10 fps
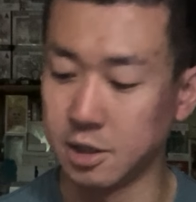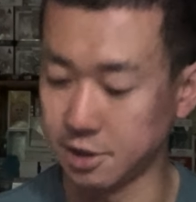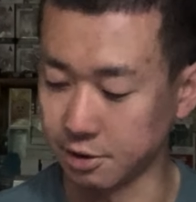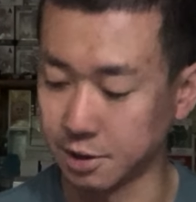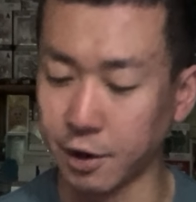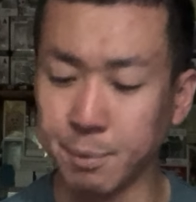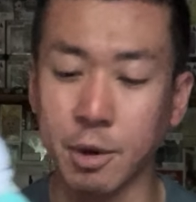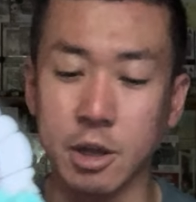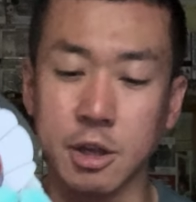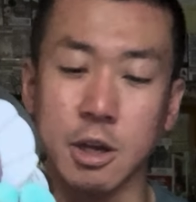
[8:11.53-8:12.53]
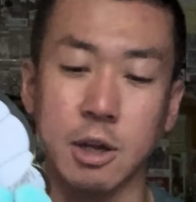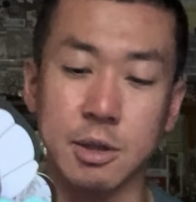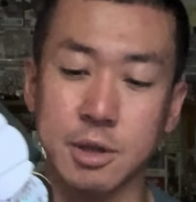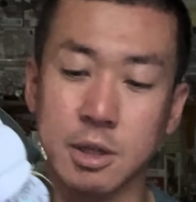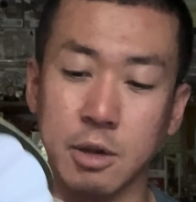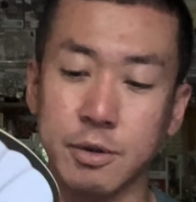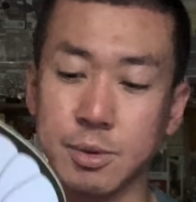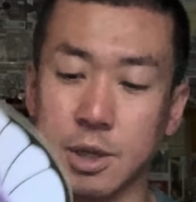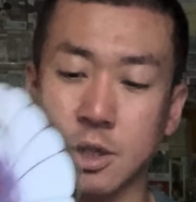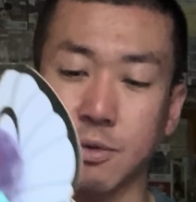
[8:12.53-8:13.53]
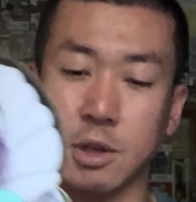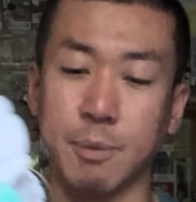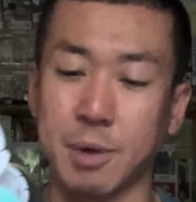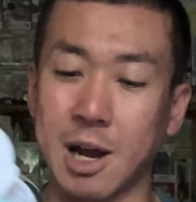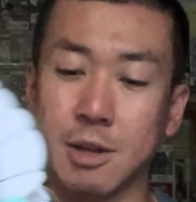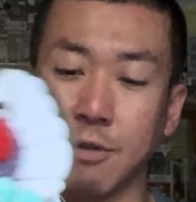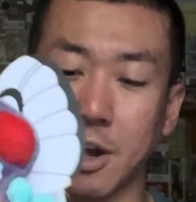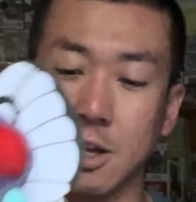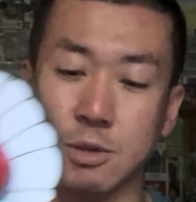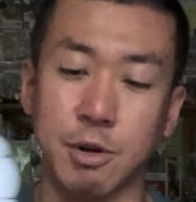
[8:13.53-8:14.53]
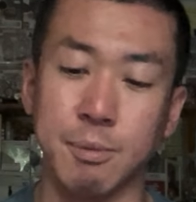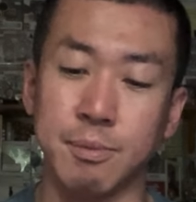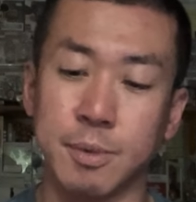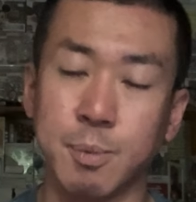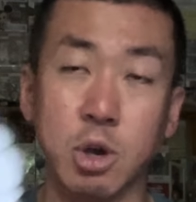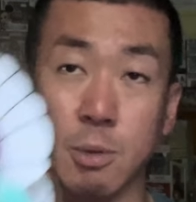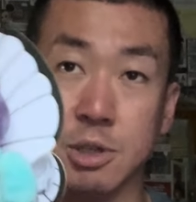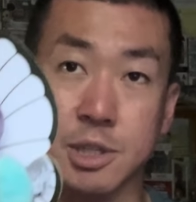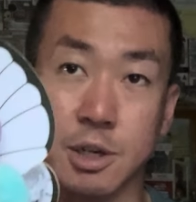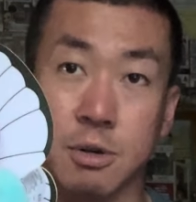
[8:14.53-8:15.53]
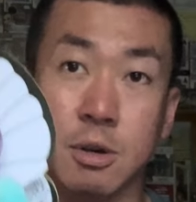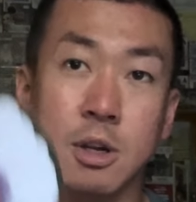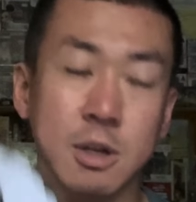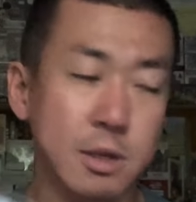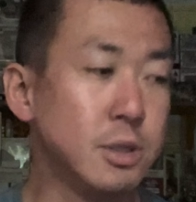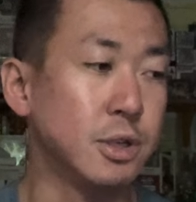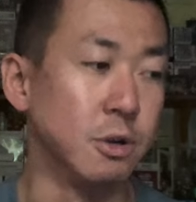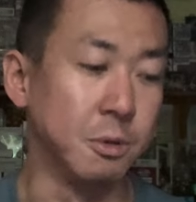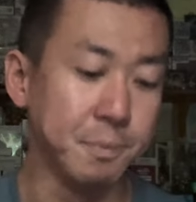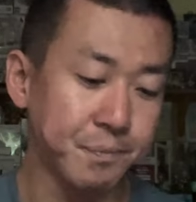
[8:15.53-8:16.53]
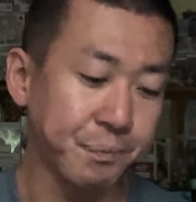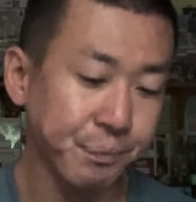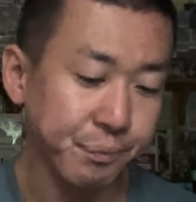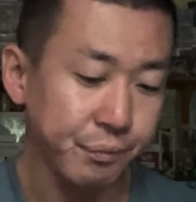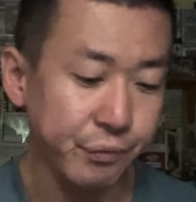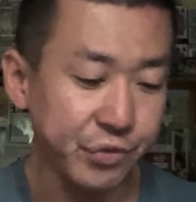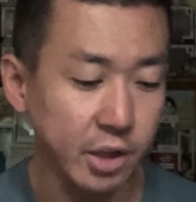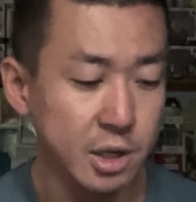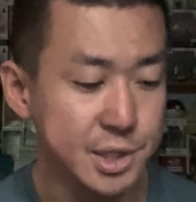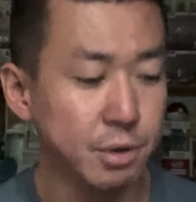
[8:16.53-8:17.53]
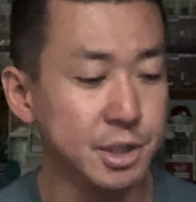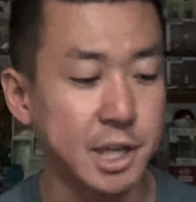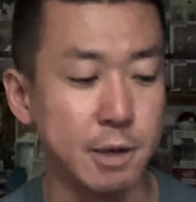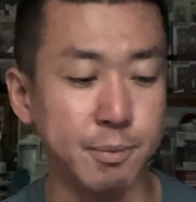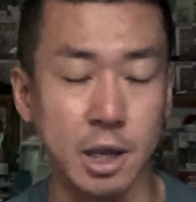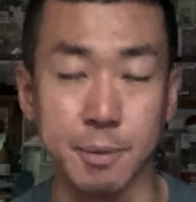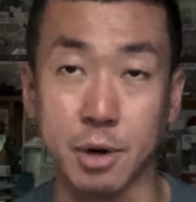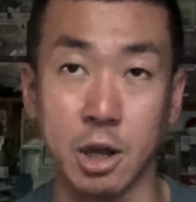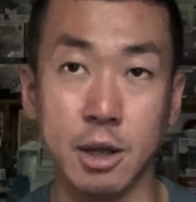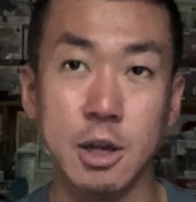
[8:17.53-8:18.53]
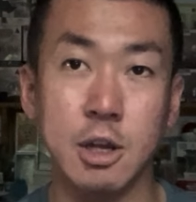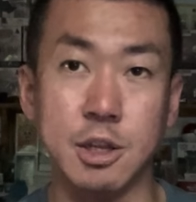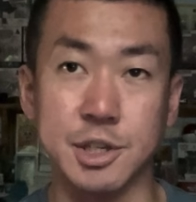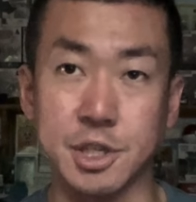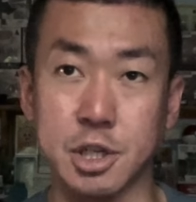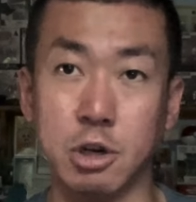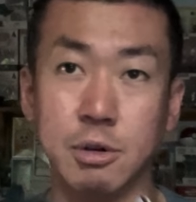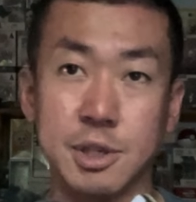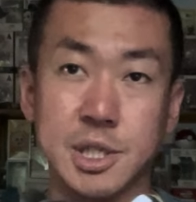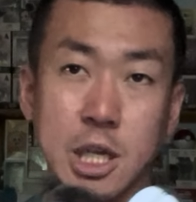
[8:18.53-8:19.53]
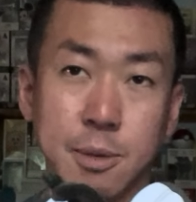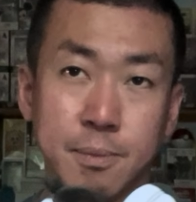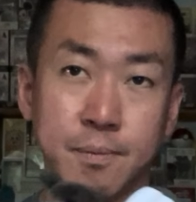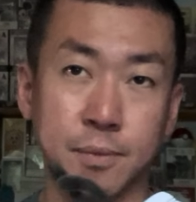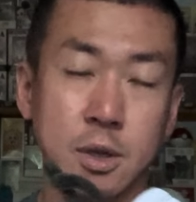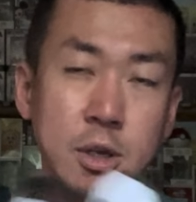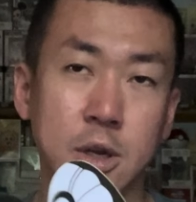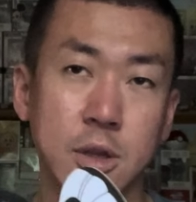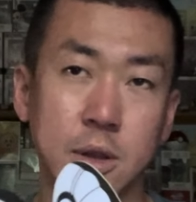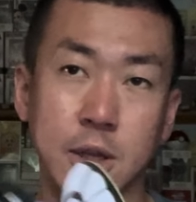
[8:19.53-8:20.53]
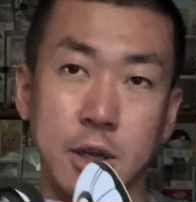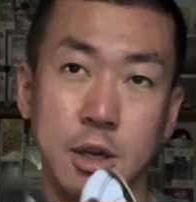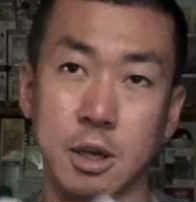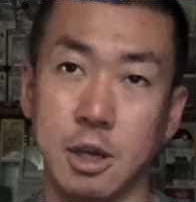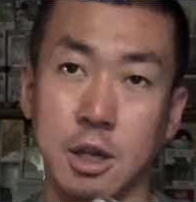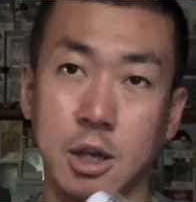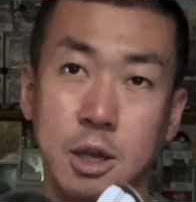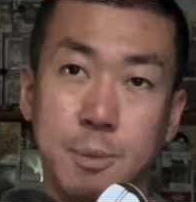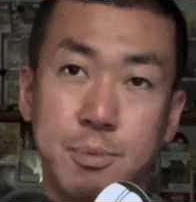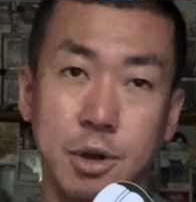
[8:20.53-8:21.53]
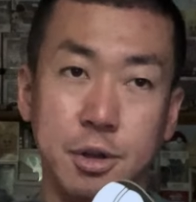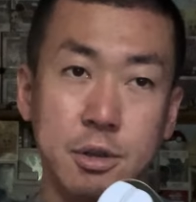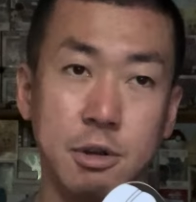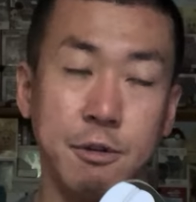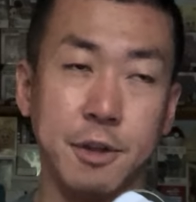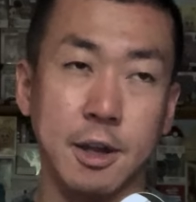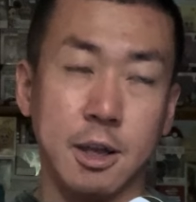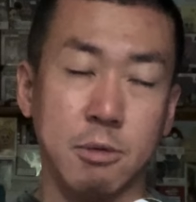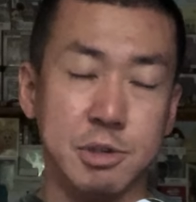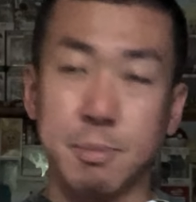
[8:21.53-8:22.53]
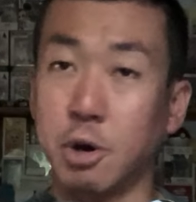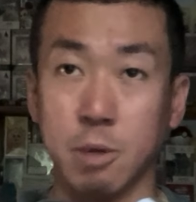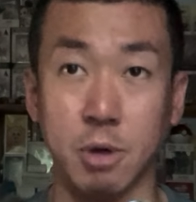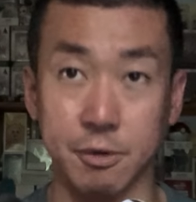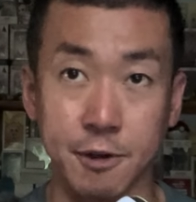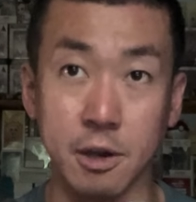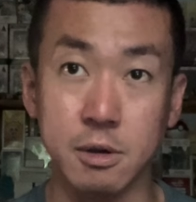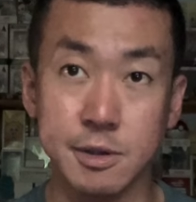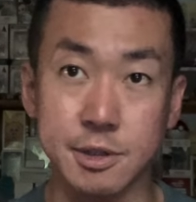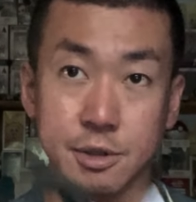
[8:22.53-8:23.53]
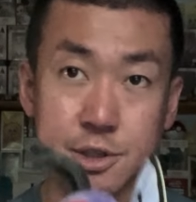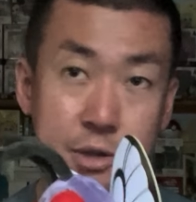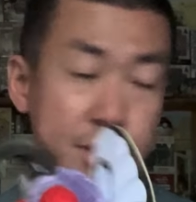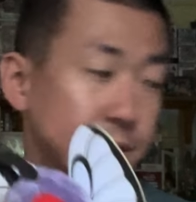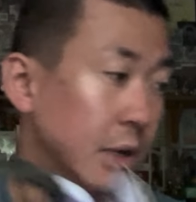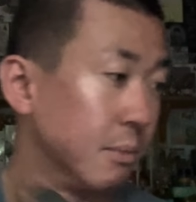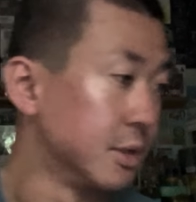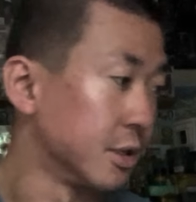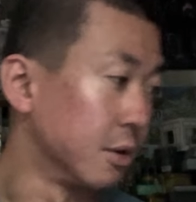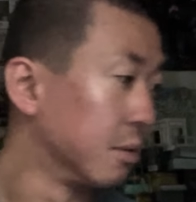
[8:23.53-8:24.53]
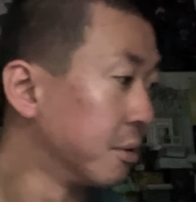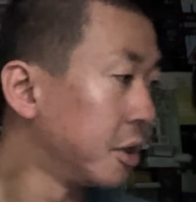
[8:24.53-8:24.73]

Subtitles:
So, it's from, it's the brand of that is from Pokemon Center. So, still the same there, but this is still the same, the product of the, was it Pokemon Fit? So, it's still the same, so.